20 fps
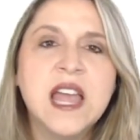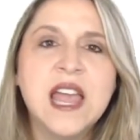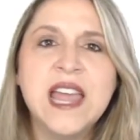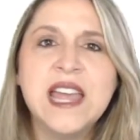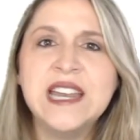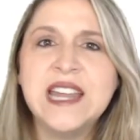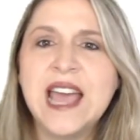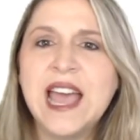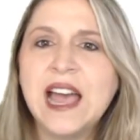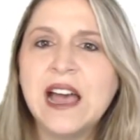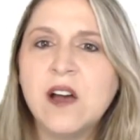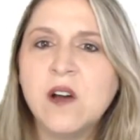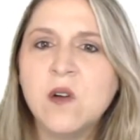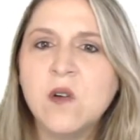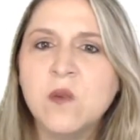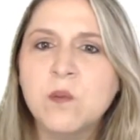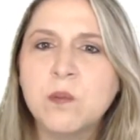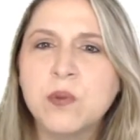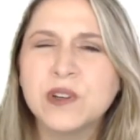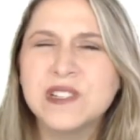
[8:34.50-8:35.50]
and
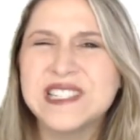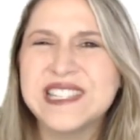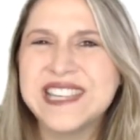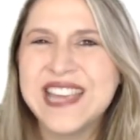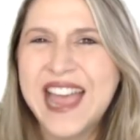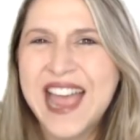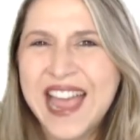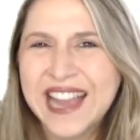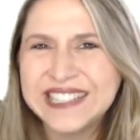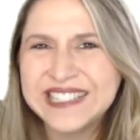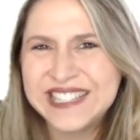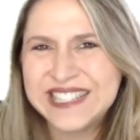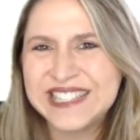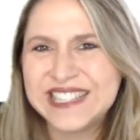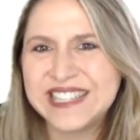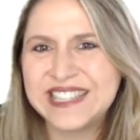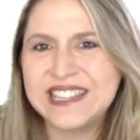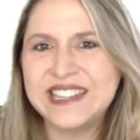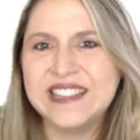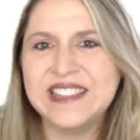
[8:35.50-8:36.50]
how
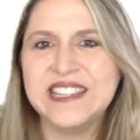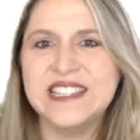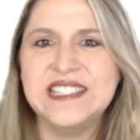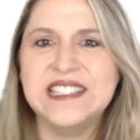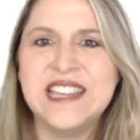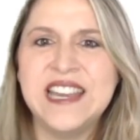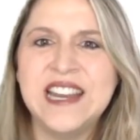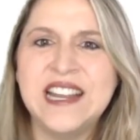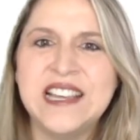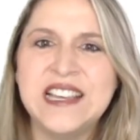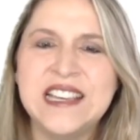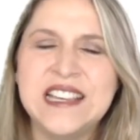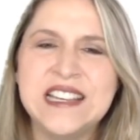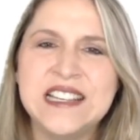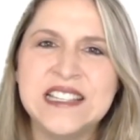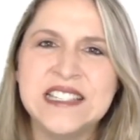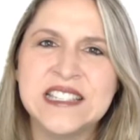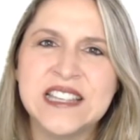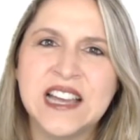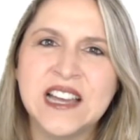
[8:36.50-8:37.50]
protected the data
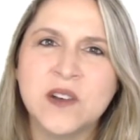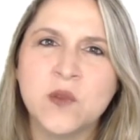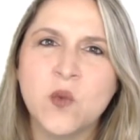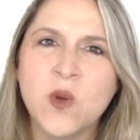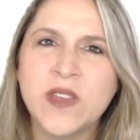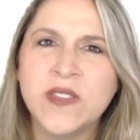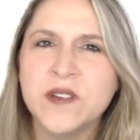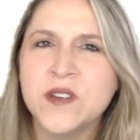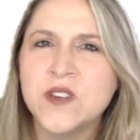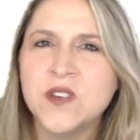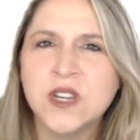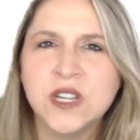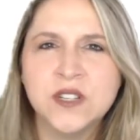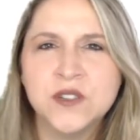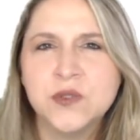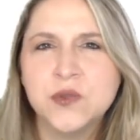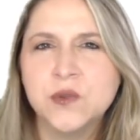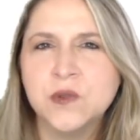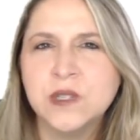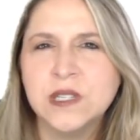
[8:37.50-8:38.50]
is on whether you can
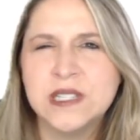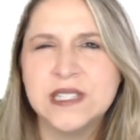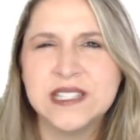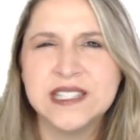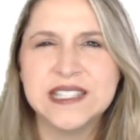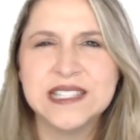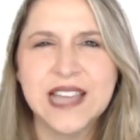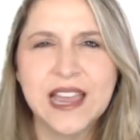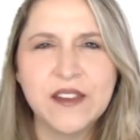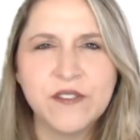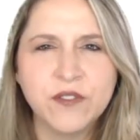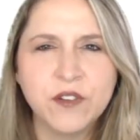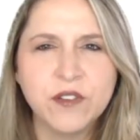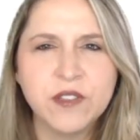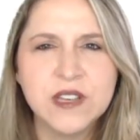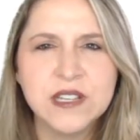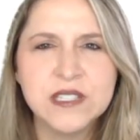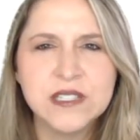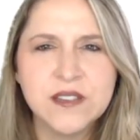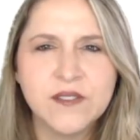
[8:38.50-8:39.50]
truly decipher
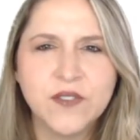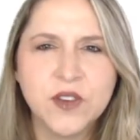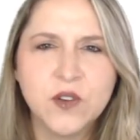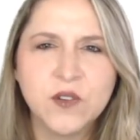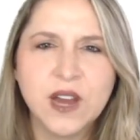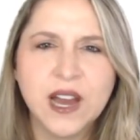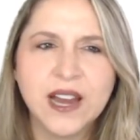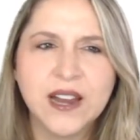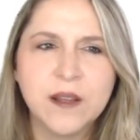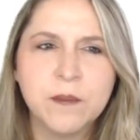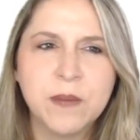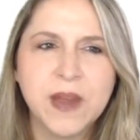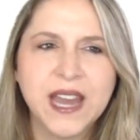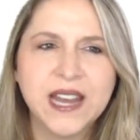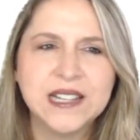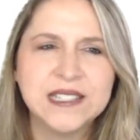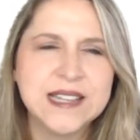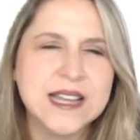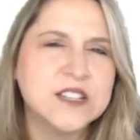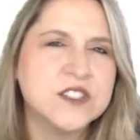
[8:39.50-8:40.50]
this if you kind of
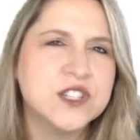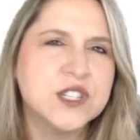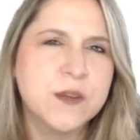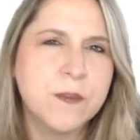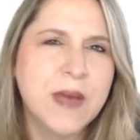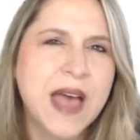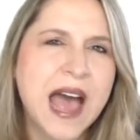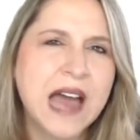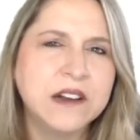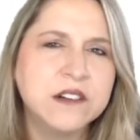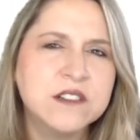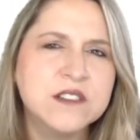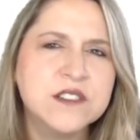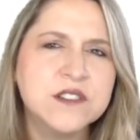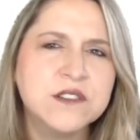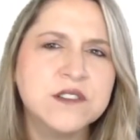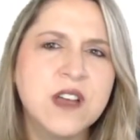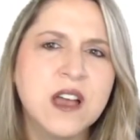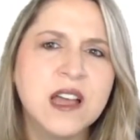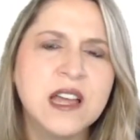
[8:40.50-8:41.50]
paid attention to patterns
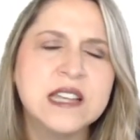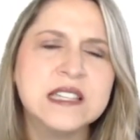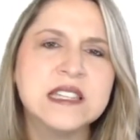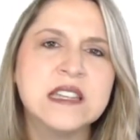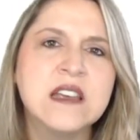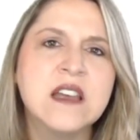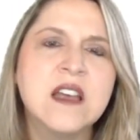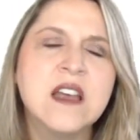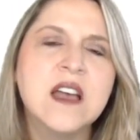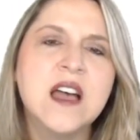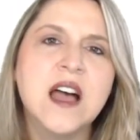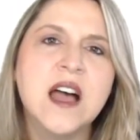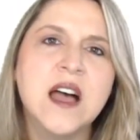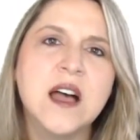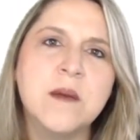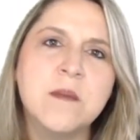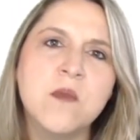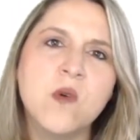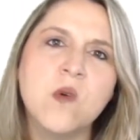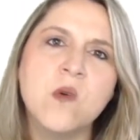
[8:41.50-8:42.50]
or not,
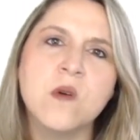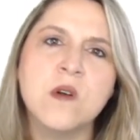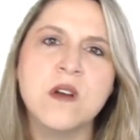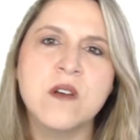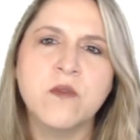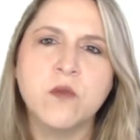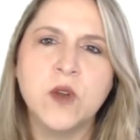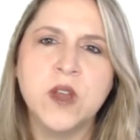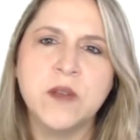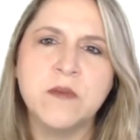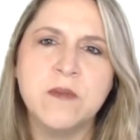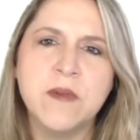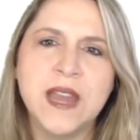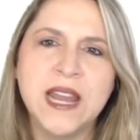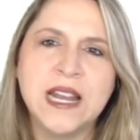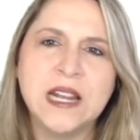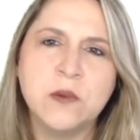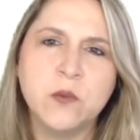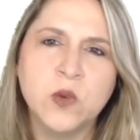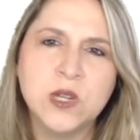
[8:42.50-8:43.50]
or if we've
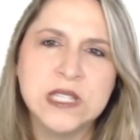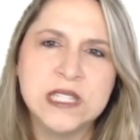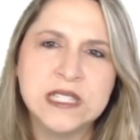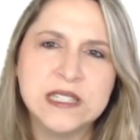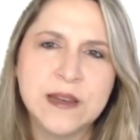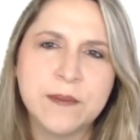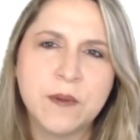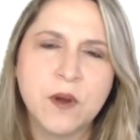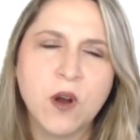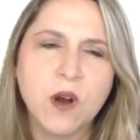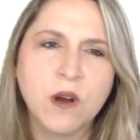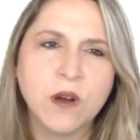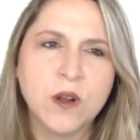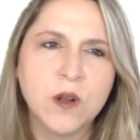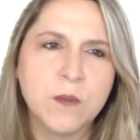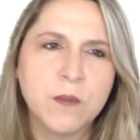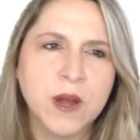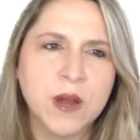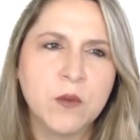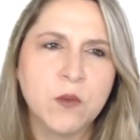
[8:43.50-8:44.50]
made it one step
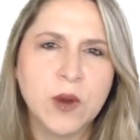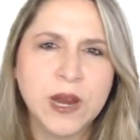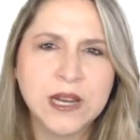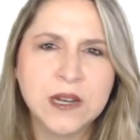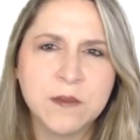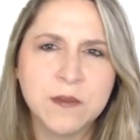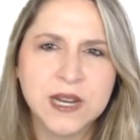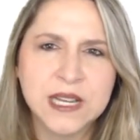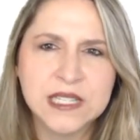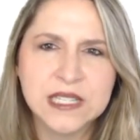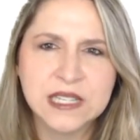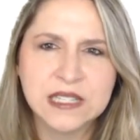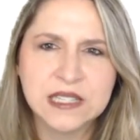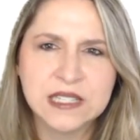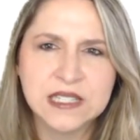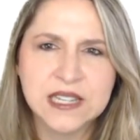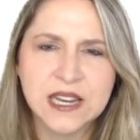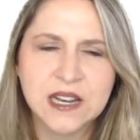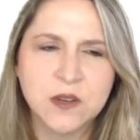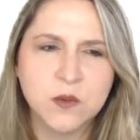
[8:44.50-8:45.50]
harder by randomizing the
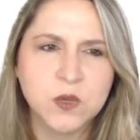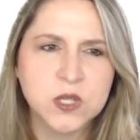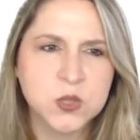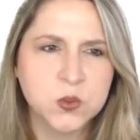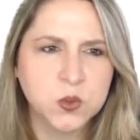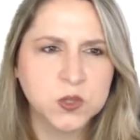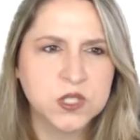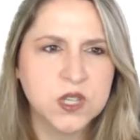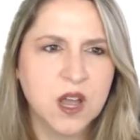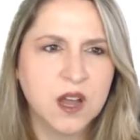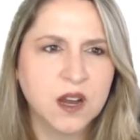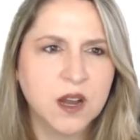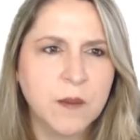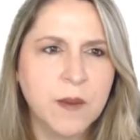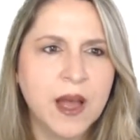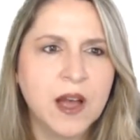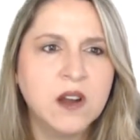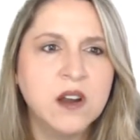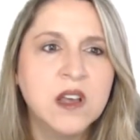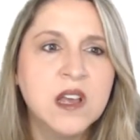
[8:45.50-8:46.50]
data, which we'll talk
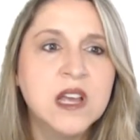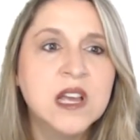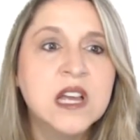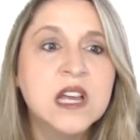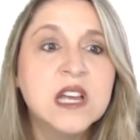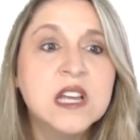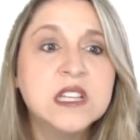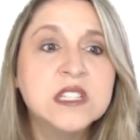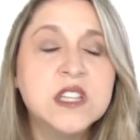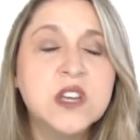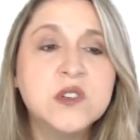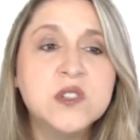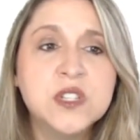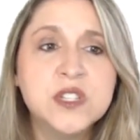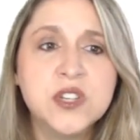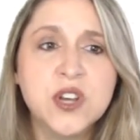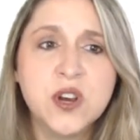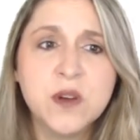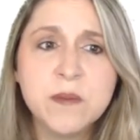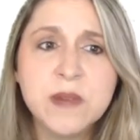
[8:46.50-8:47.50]
about. So
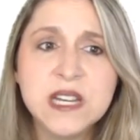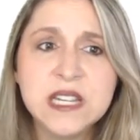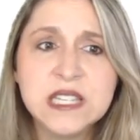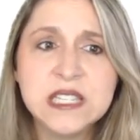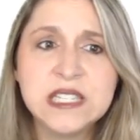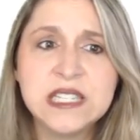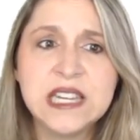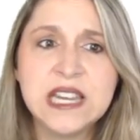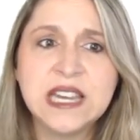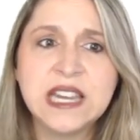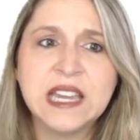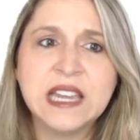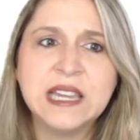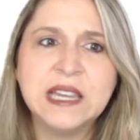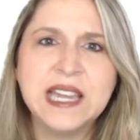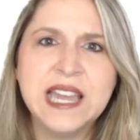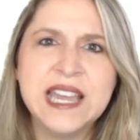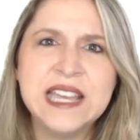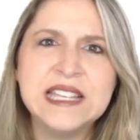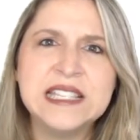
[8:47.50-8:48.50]

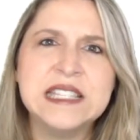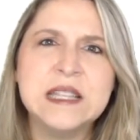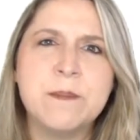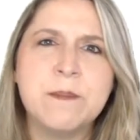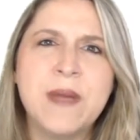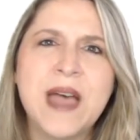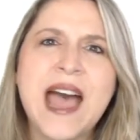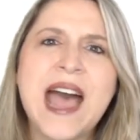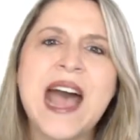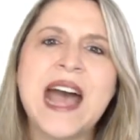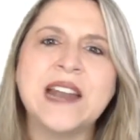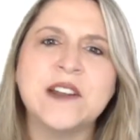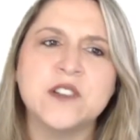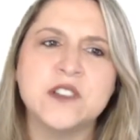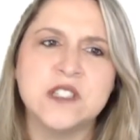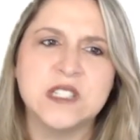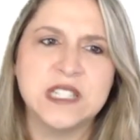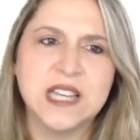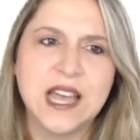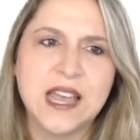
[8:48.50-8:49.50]
deterministic is the
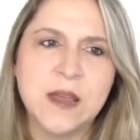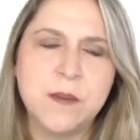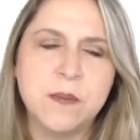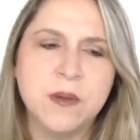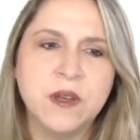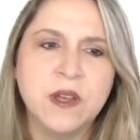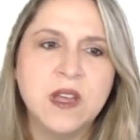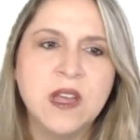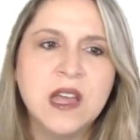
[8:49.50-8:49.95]
pattern type.